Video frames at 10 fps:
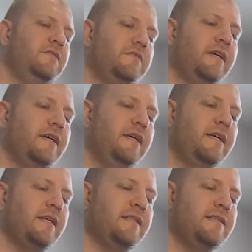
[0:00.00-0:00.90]

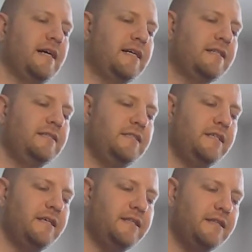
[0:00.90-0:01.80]

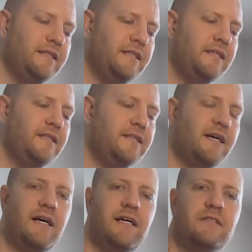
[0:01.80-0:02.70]
Dreghedhakdhi,
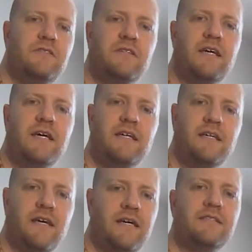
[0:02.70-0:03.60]
nidhadrege.